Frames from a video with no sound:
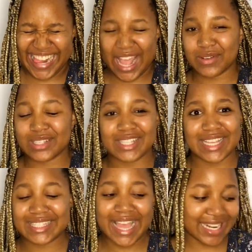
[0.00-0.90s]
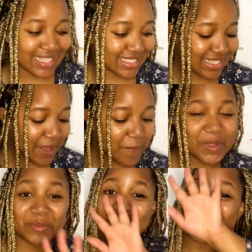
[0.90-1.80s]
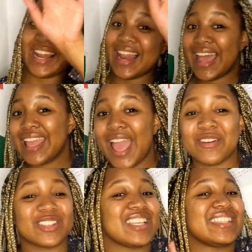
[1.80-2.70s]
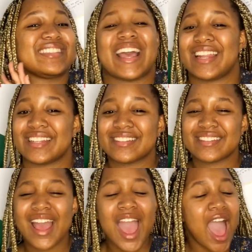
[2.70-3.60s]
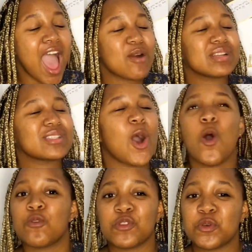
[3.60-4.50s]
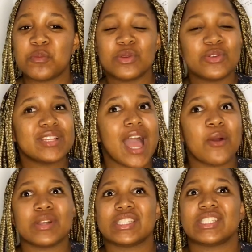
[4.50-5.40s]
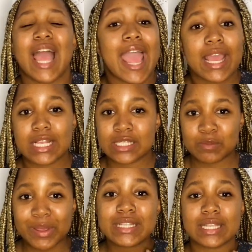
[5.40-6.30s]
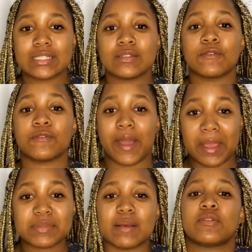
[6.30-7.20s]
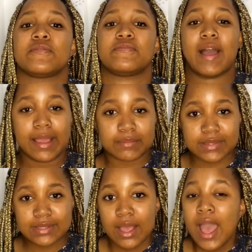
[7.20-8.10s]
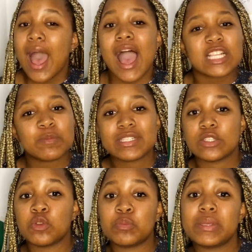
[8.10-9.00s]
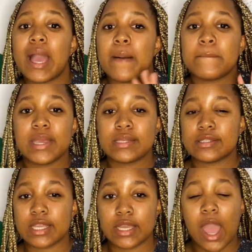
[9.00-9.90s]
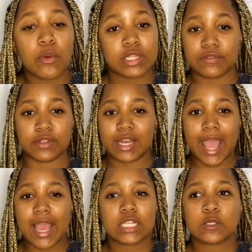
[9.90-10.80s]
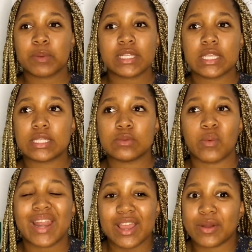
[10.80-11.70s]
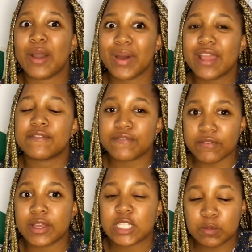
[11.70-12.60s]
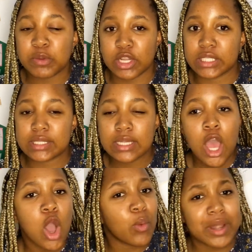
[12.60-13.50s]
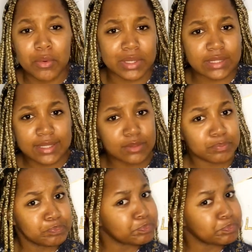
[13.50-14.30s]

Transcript: I was so excited. I'm not gonna lie, I was excited. I was over the moon. I was I expected vibes upon vibes. I expected to be amazing. I won't even lie. I expected what I what I experienced when I was in